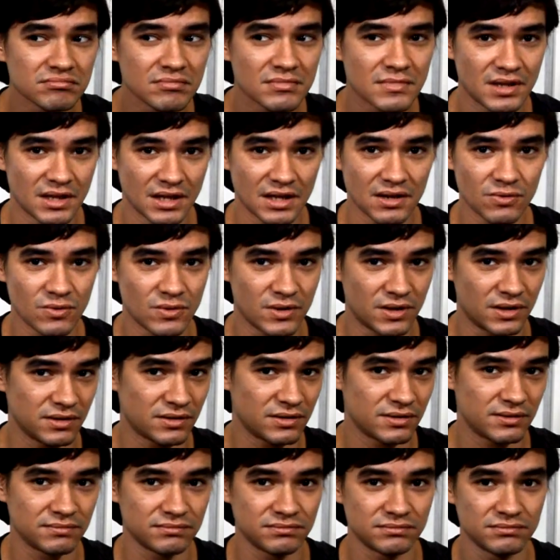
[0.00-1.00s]
Then what?
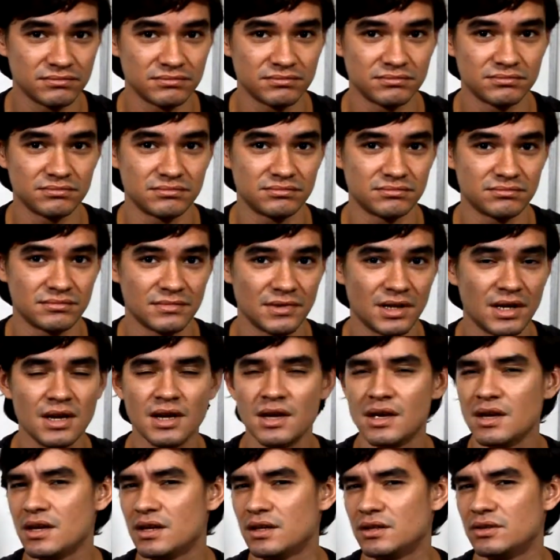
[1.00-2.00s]

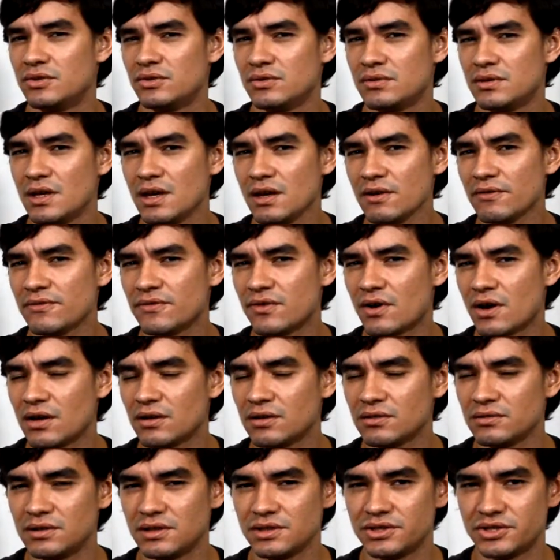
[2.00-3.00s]
Do they
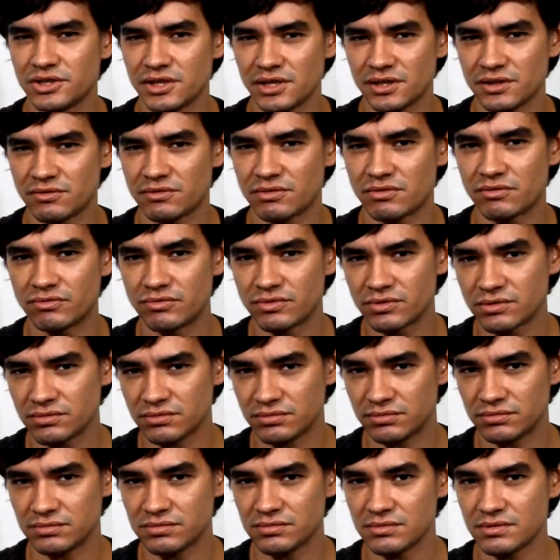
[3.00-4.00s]
follow the general
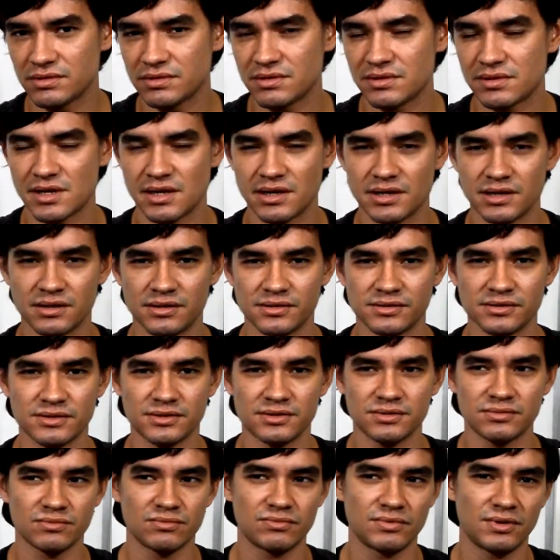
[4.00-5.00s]
rule? That
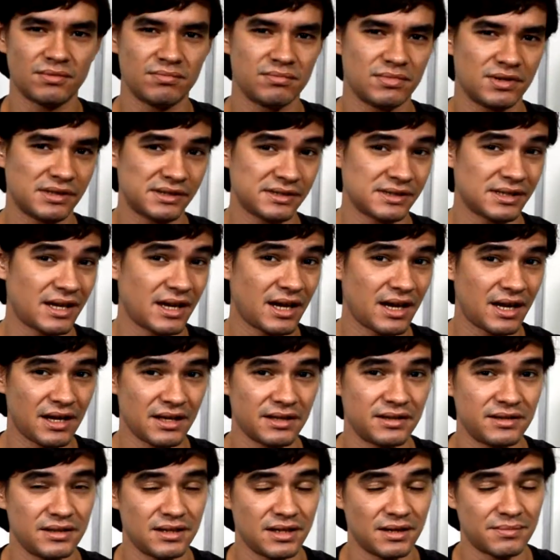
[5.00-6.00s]
is, we must
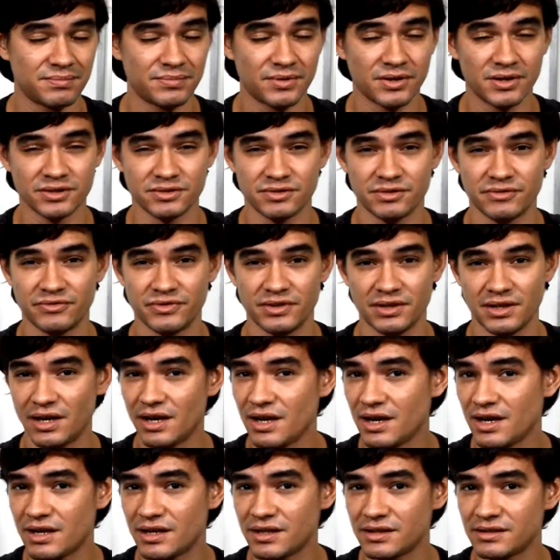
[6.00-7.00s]
add the apostrophe
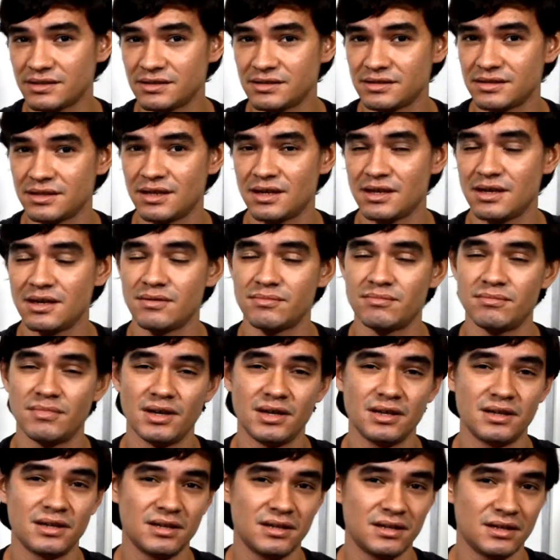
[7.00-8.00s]
s,
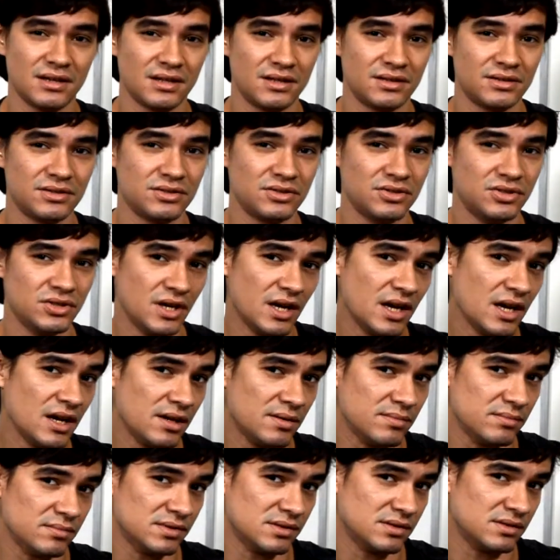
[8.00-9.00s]
making it
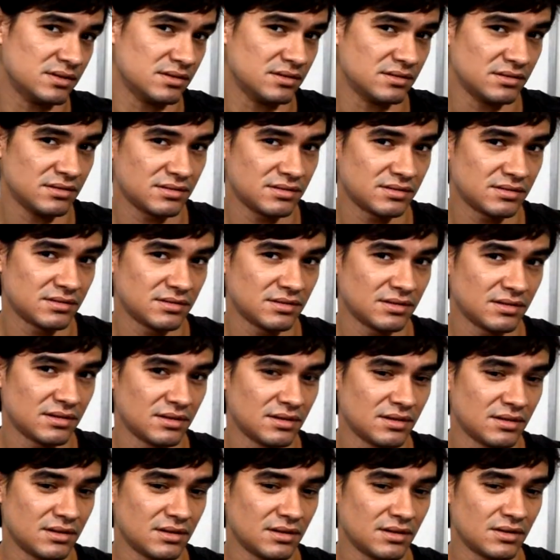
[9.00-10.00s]
James's?
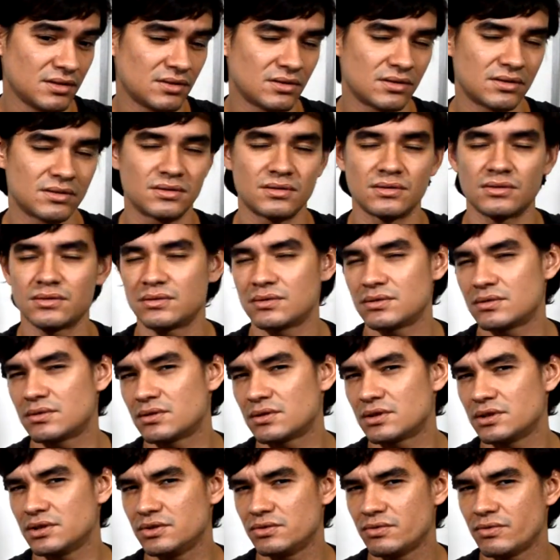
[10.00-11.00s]

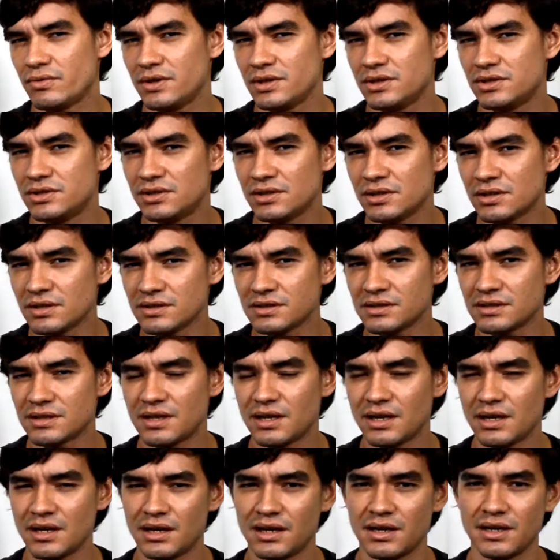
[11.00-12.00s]
Or do we just
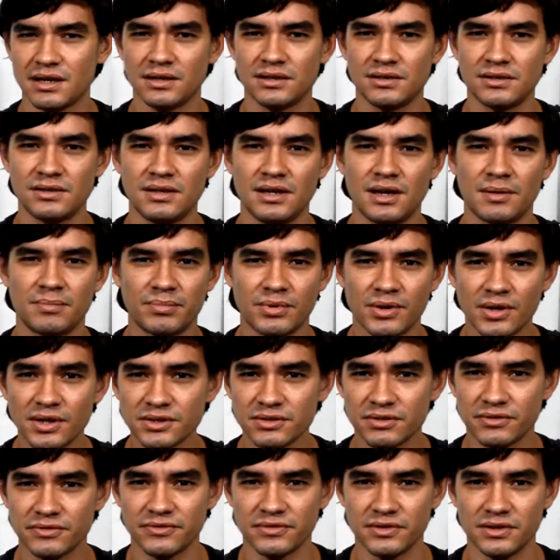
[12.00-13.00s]
add the
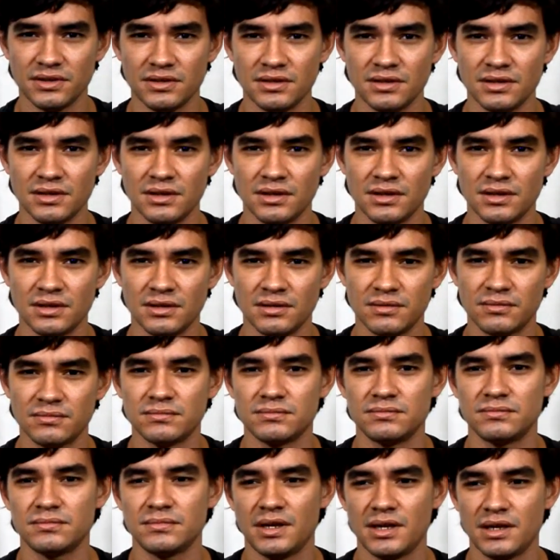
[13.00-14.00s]
apostrophe,
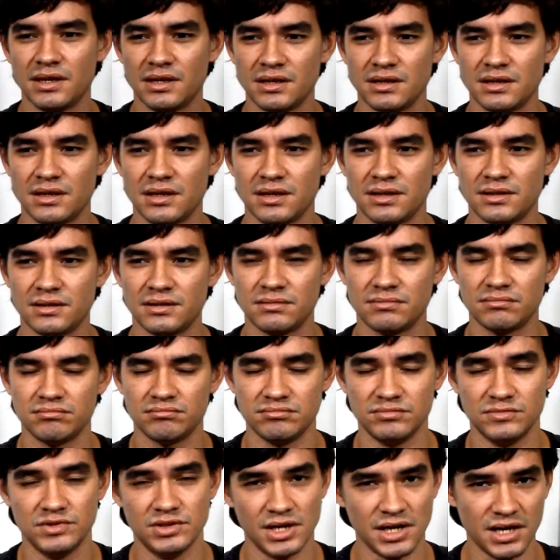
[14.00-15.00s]
making it
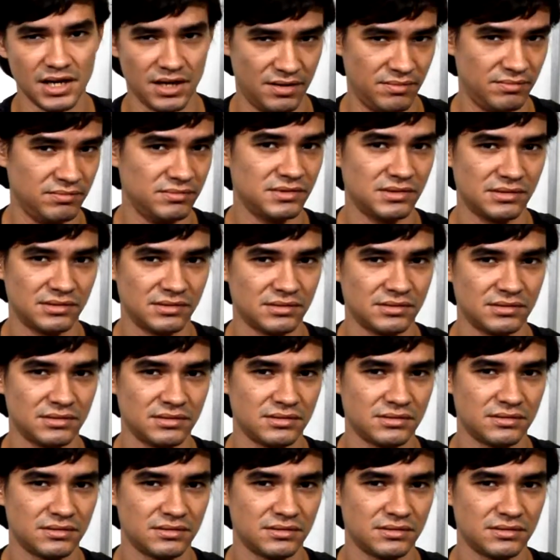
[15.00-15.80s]
James?